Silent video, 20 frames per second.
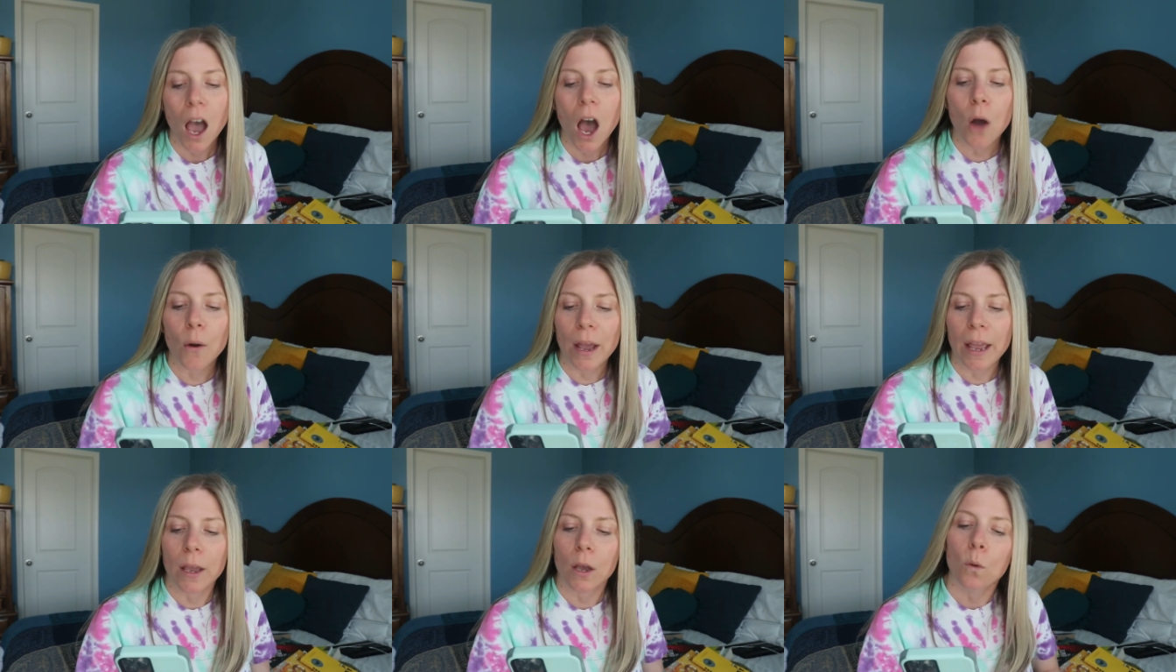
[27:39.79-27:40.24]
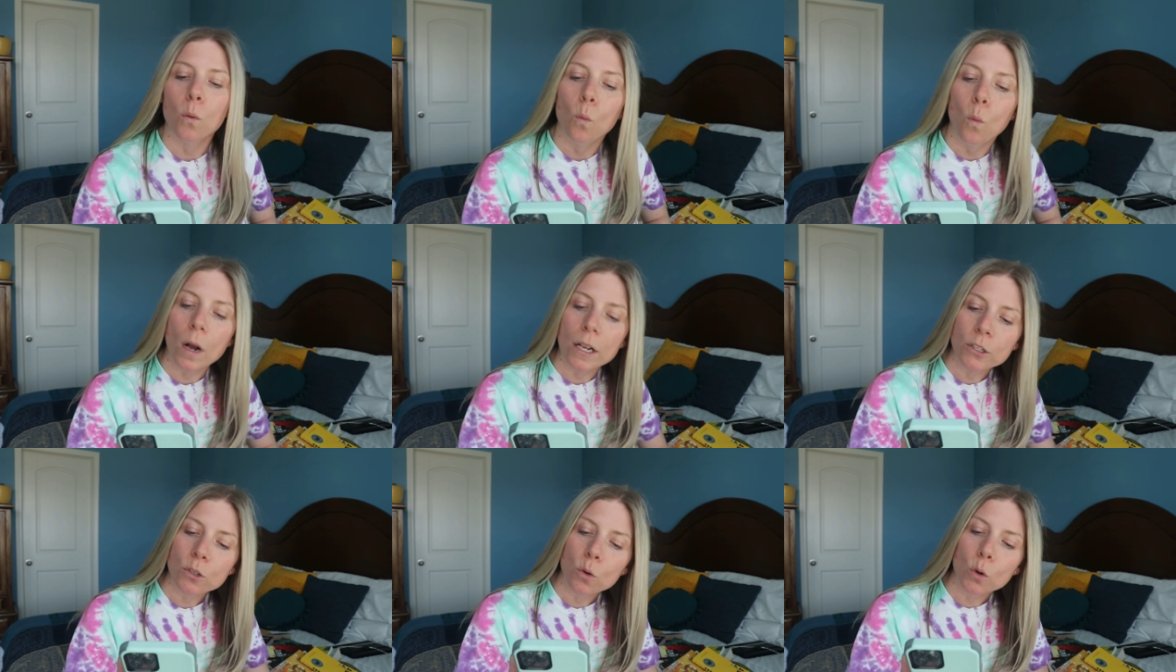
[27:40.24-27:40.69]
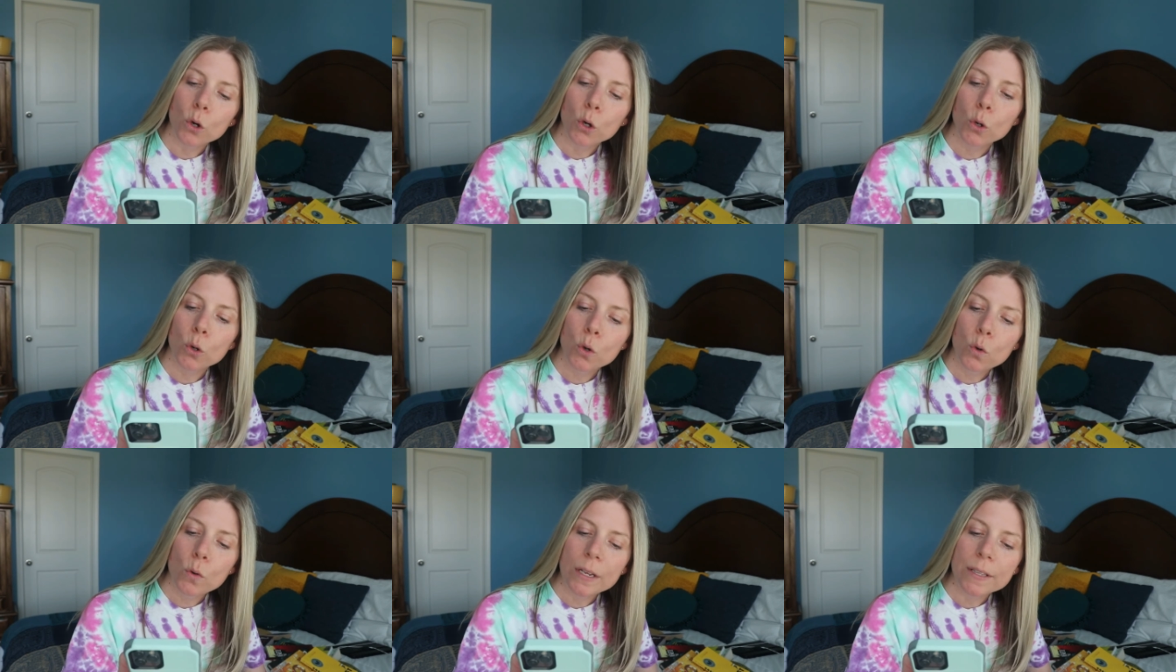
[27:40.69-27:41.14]
Okay, what or
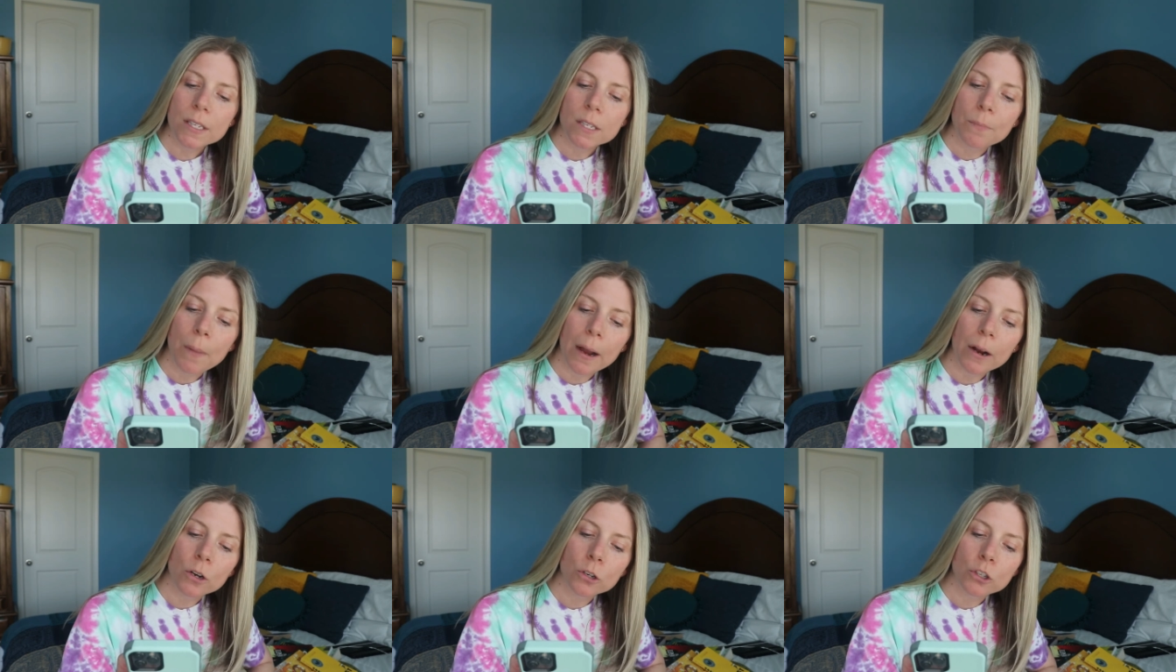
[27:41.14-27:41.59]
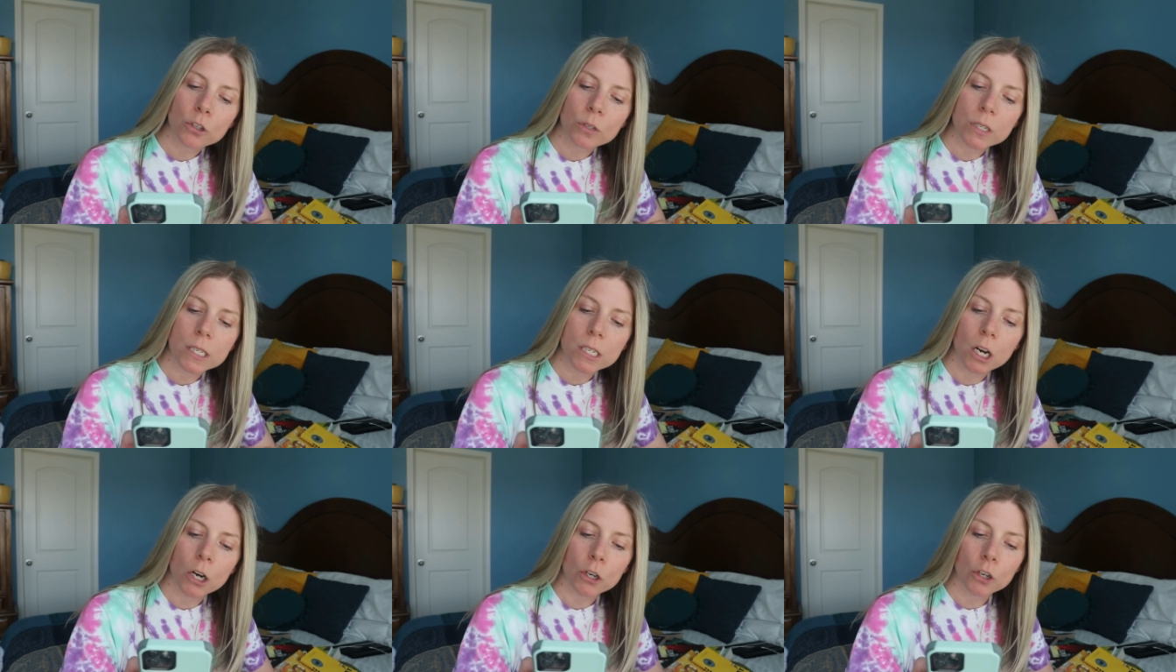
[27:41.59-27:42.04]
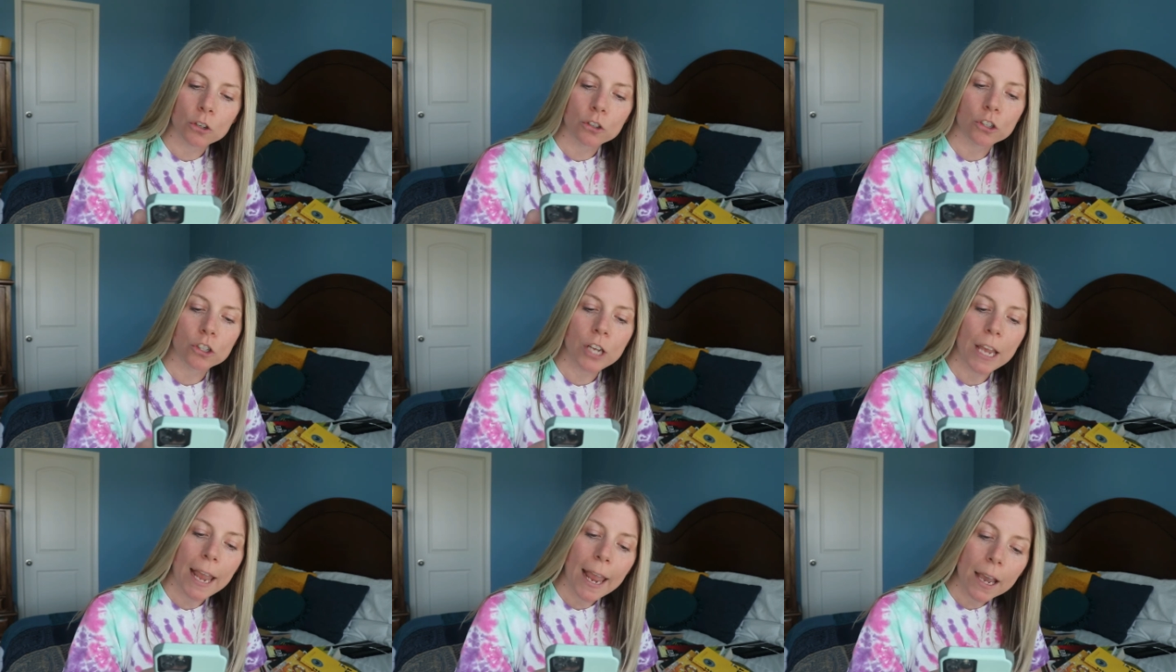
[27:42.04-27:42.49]
who inspired you to start your
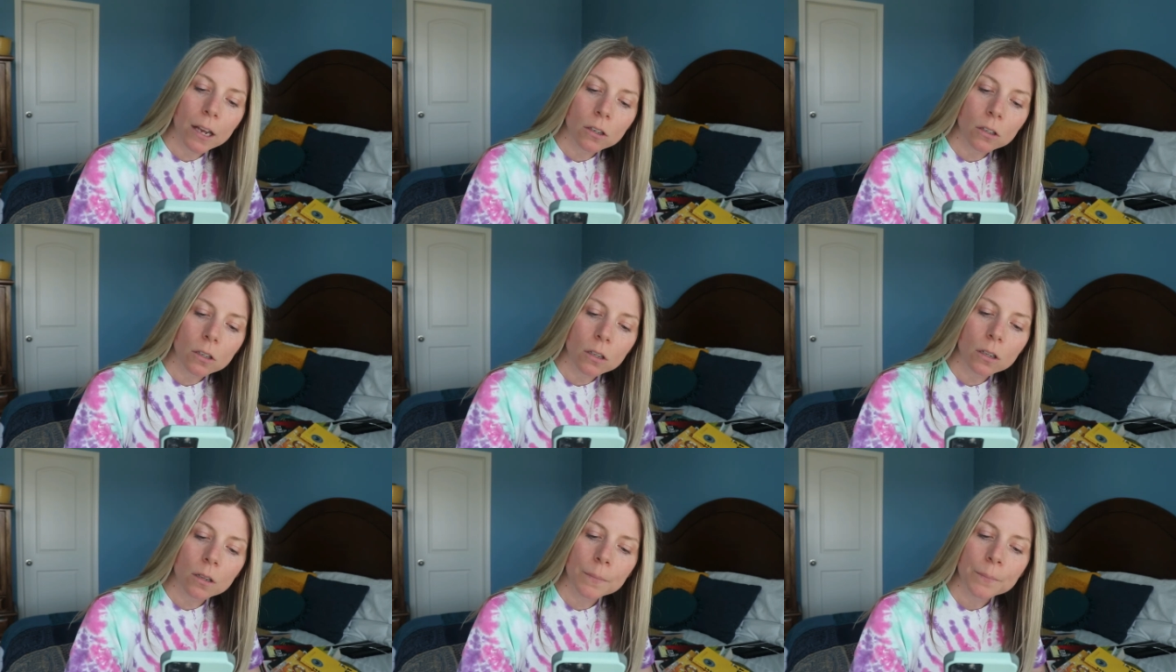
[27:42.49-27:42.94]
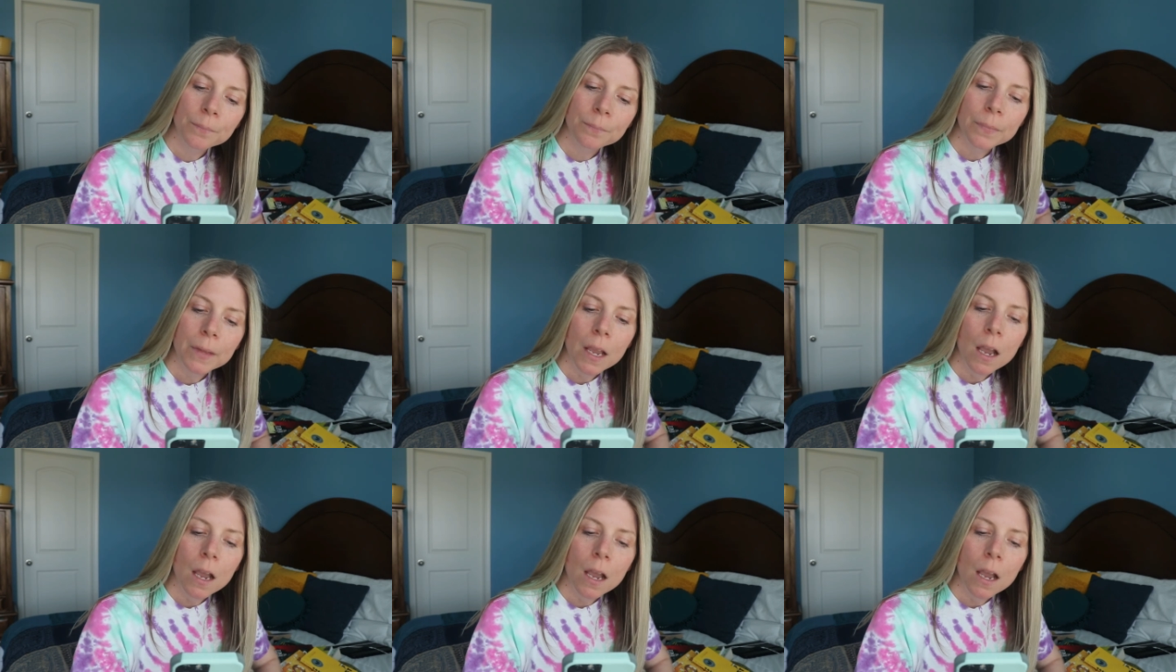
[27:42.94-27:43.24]
channel?